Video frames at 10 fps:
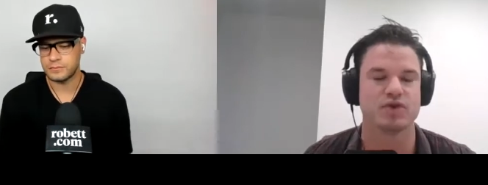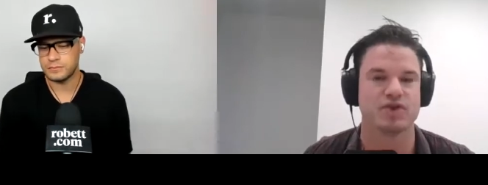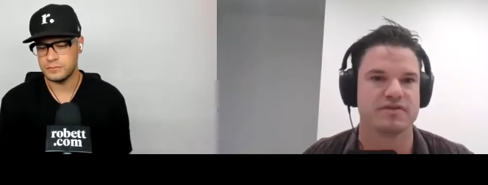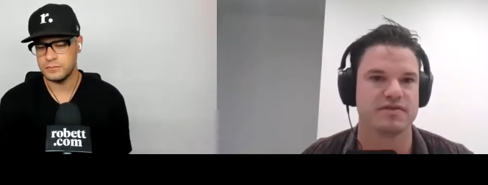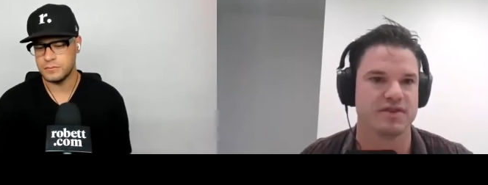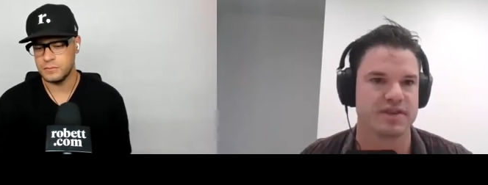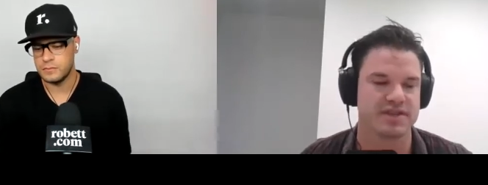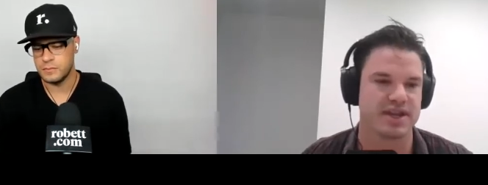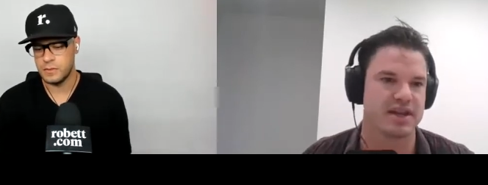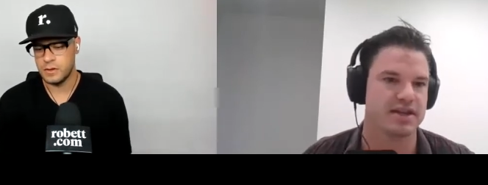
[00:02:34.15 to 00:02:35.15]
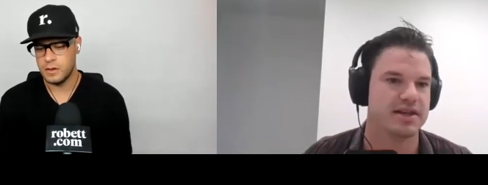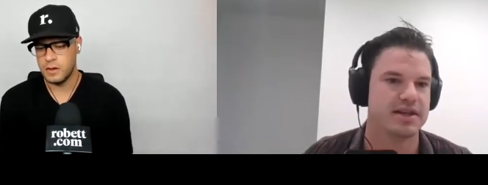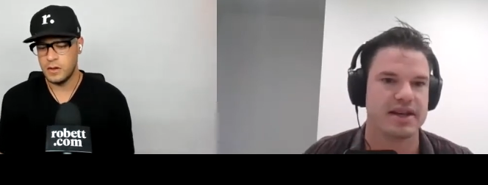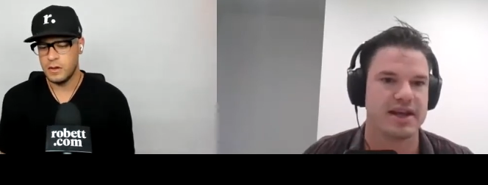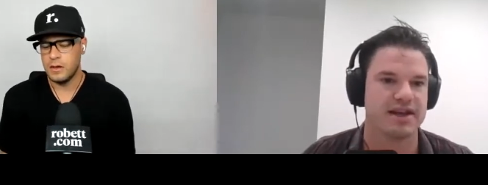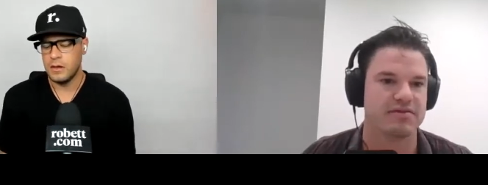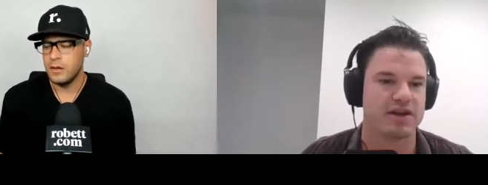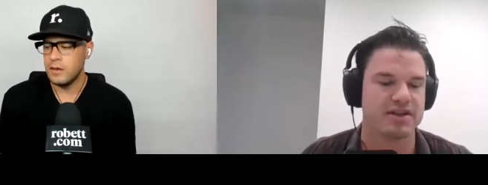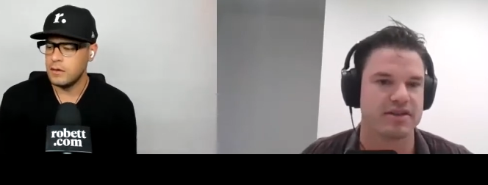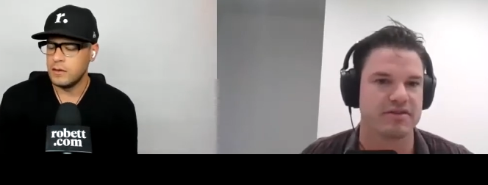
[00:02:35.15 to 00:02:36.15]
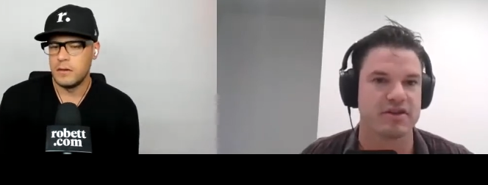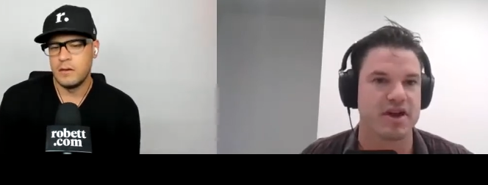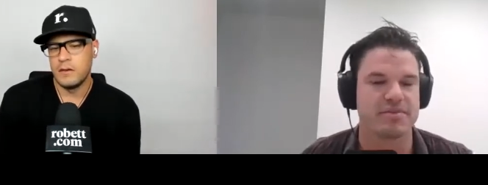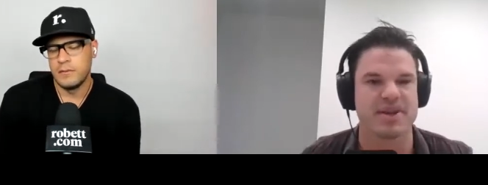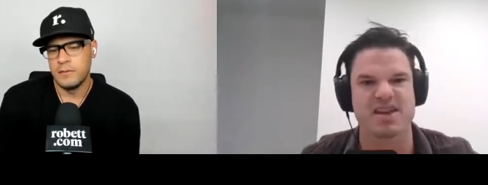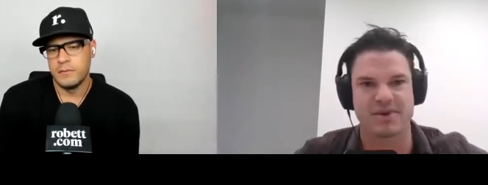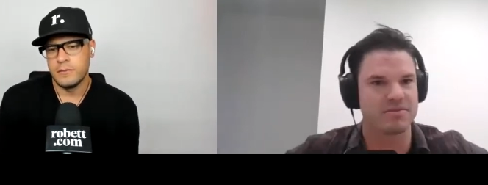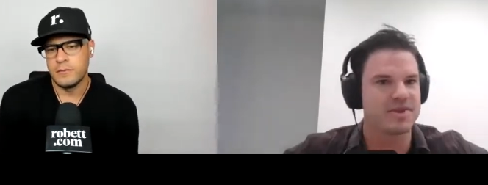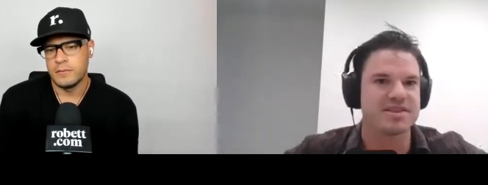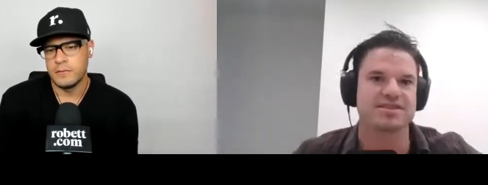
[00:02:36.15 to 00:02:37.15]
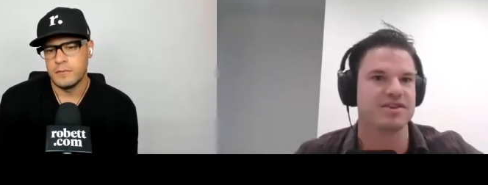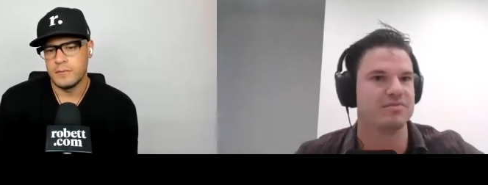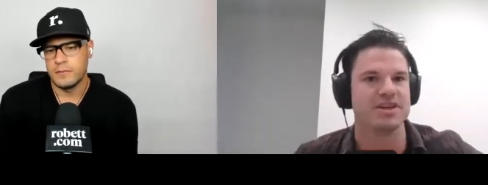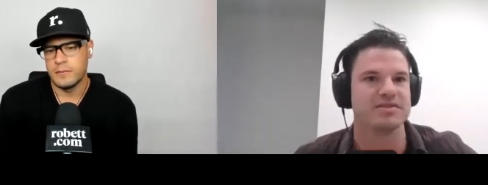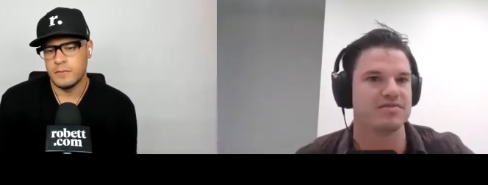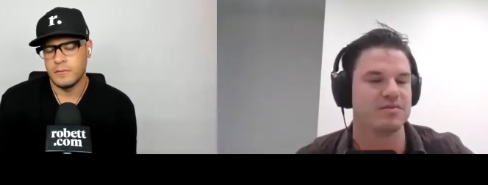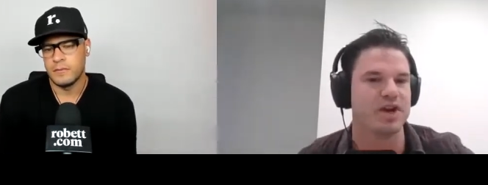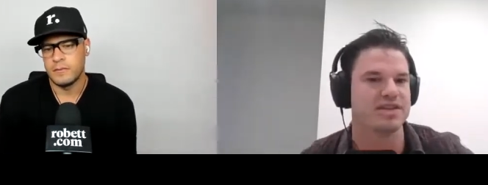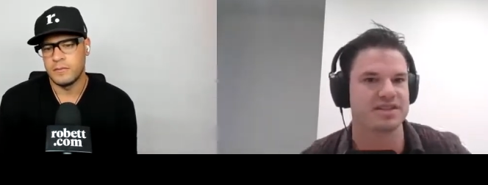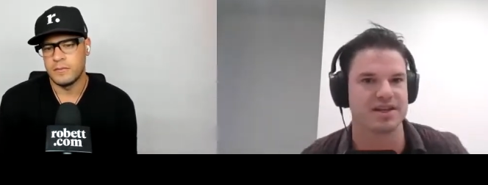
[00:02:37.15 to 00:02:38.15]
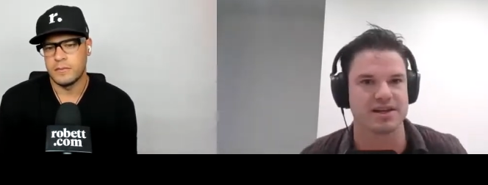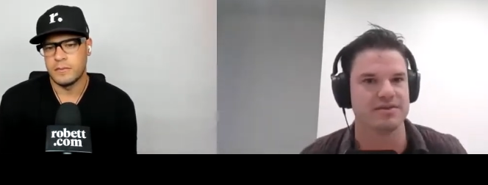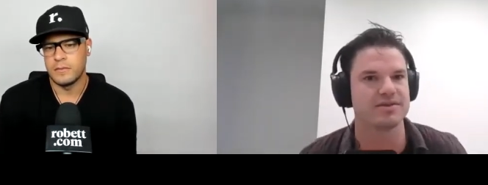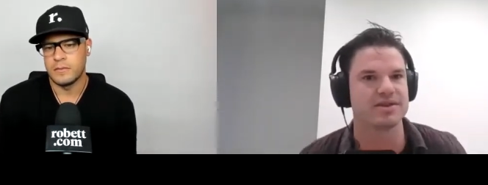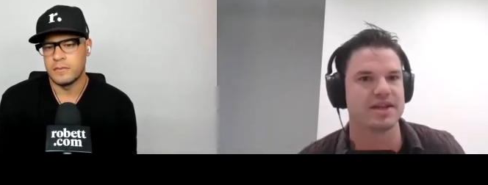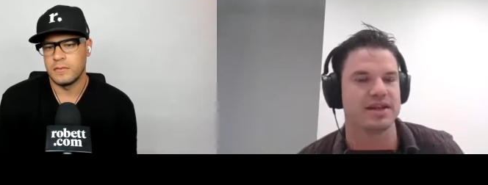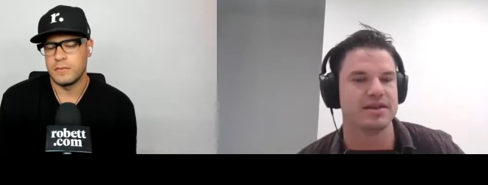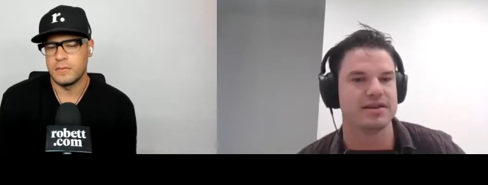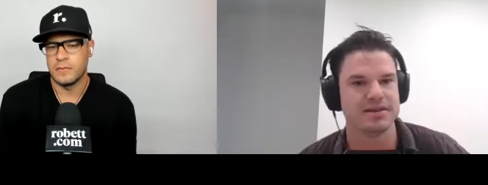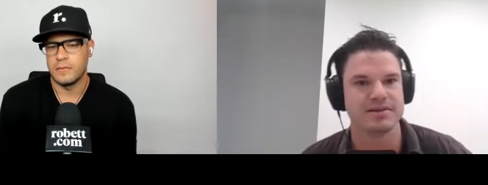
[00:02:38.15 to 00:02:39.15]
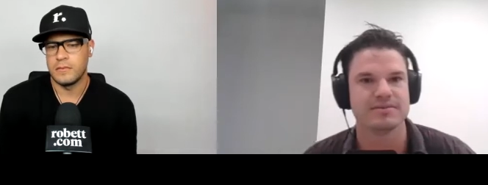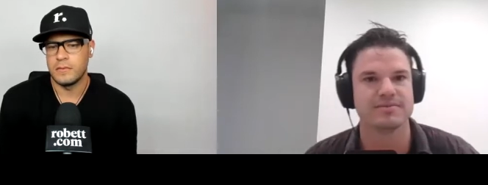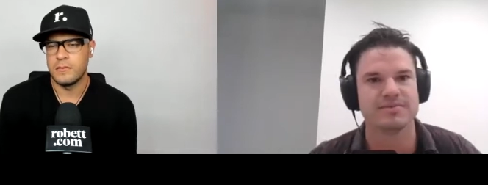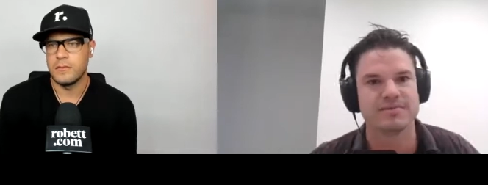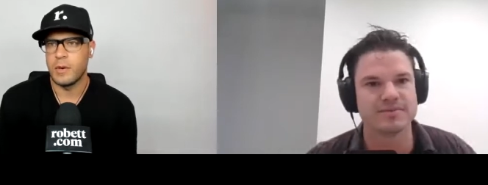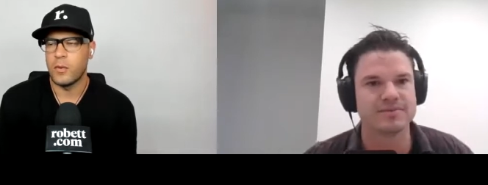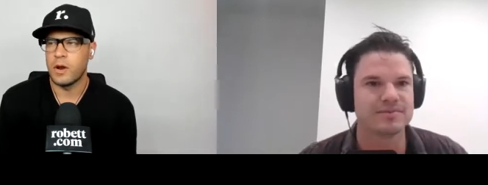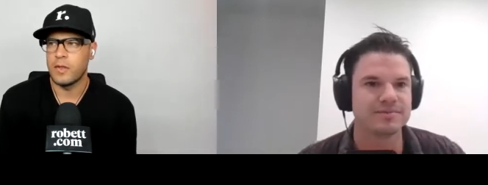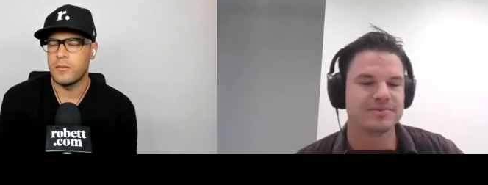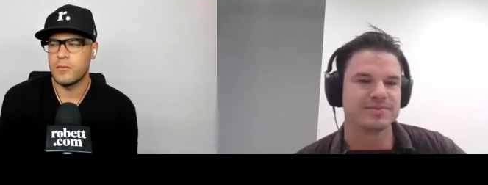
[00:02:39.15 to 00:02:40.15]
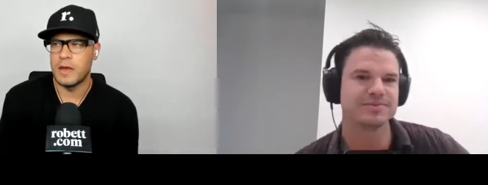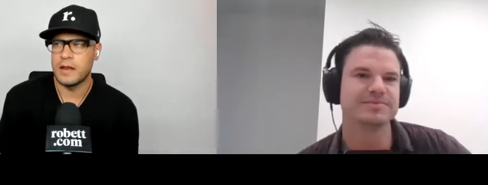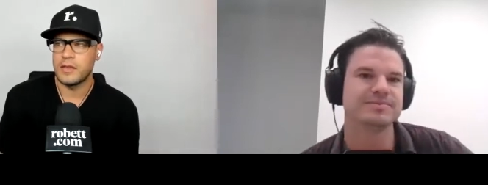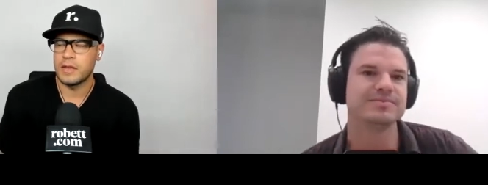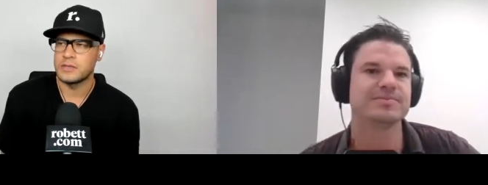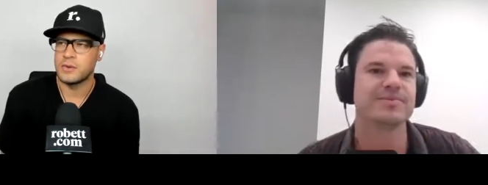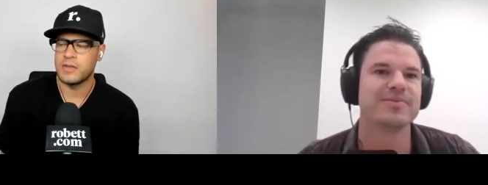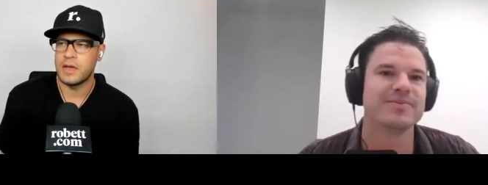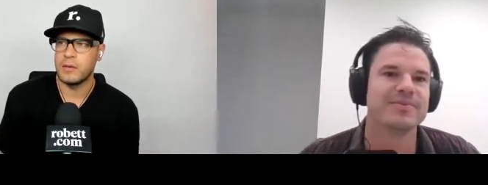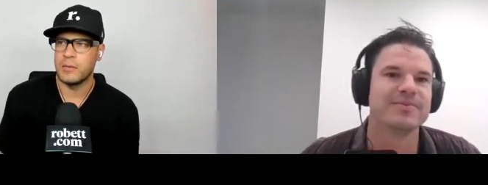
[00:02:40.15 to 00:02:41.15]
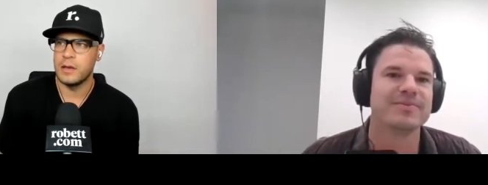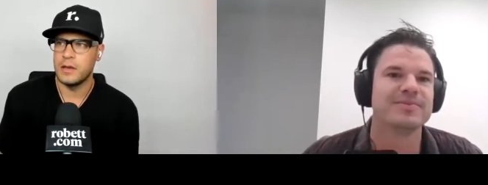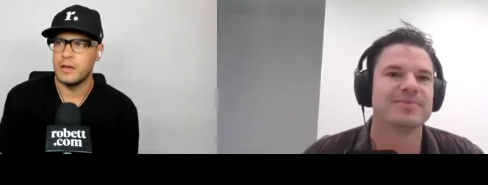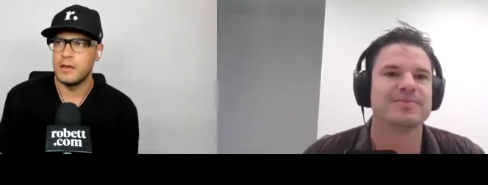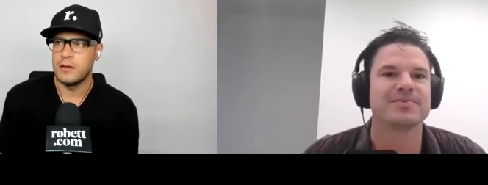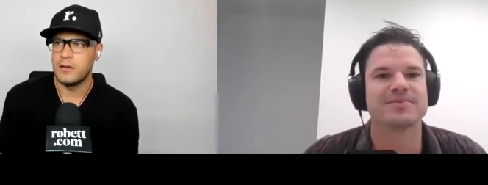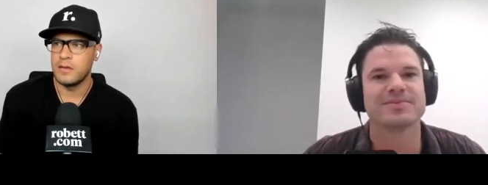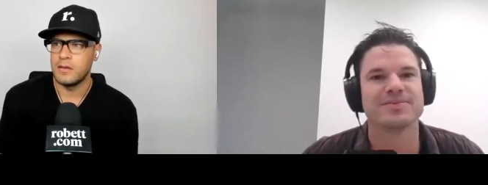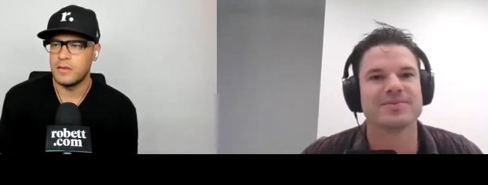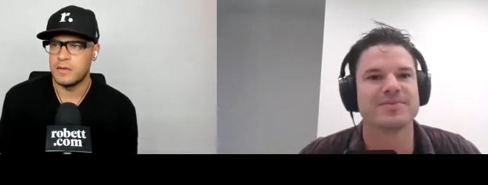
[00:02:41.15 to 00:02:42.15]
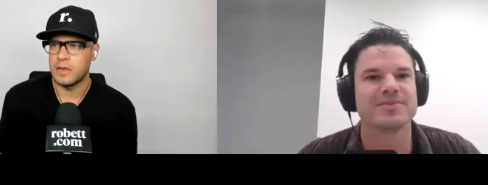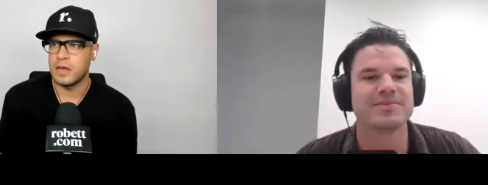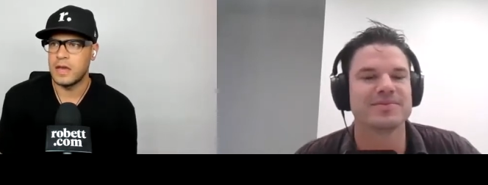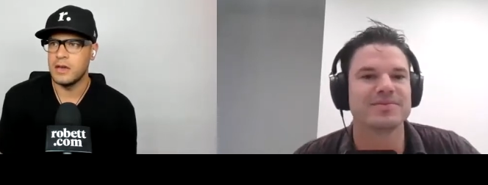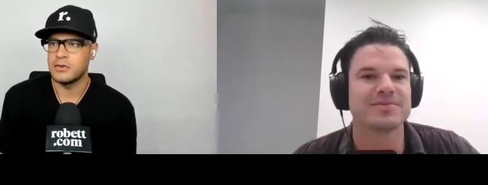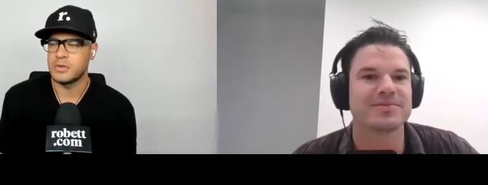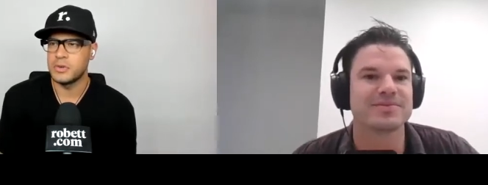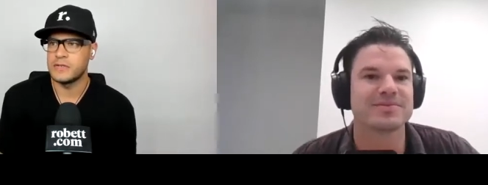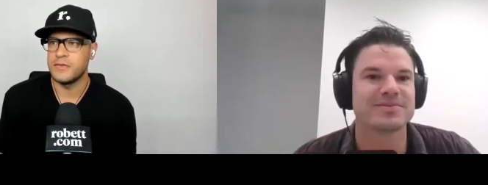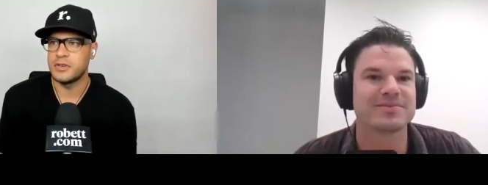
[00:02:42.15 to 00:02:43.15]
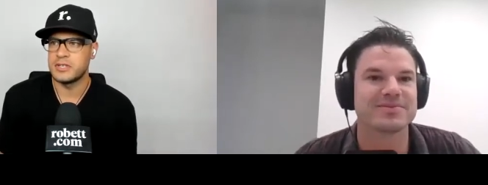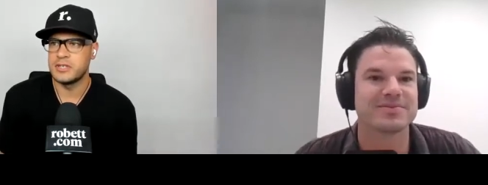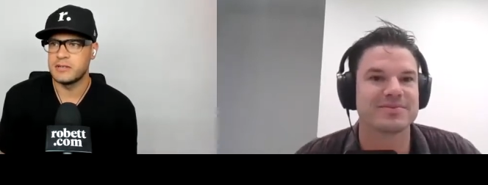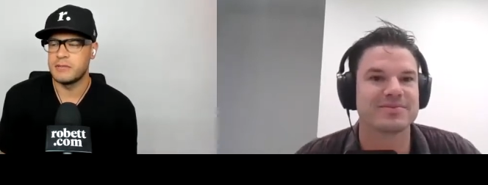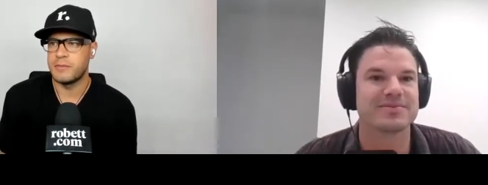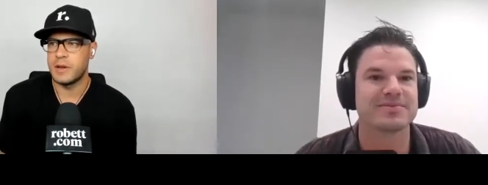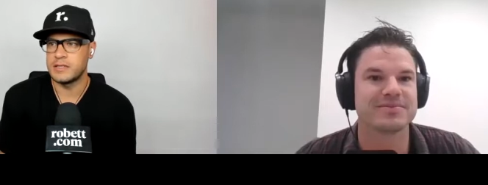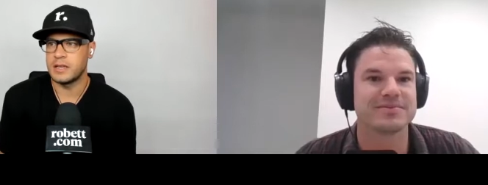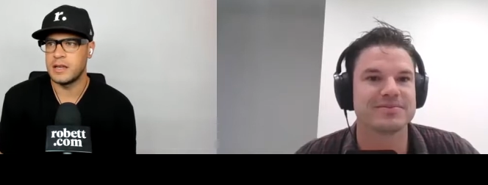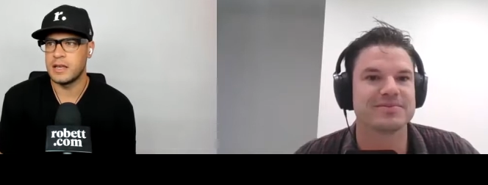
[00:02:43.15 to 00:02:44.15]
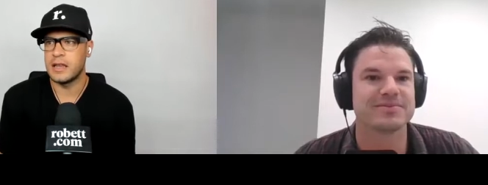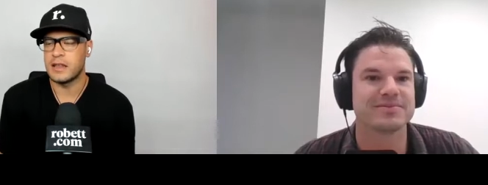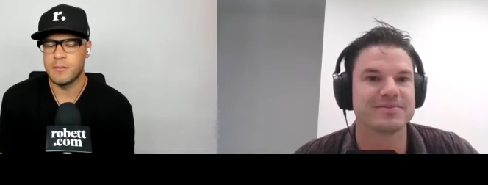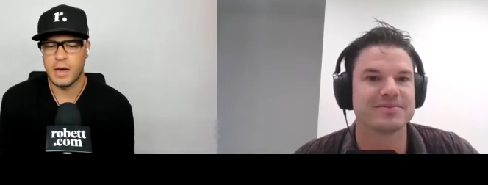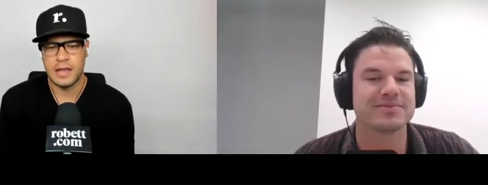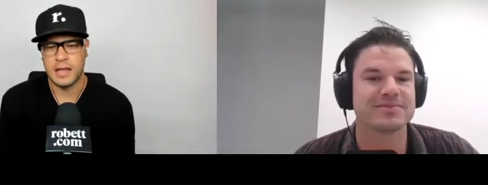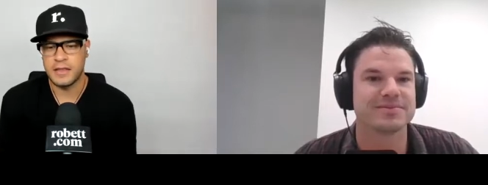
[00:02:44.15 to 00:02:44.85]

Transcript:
Speaker 1: more useful than say uh, volunteering or helping out. But I mean, there's so many different ways to kind of look at that.
Speaker 2: But one of the main things with that would be the key is always first is basically get the money and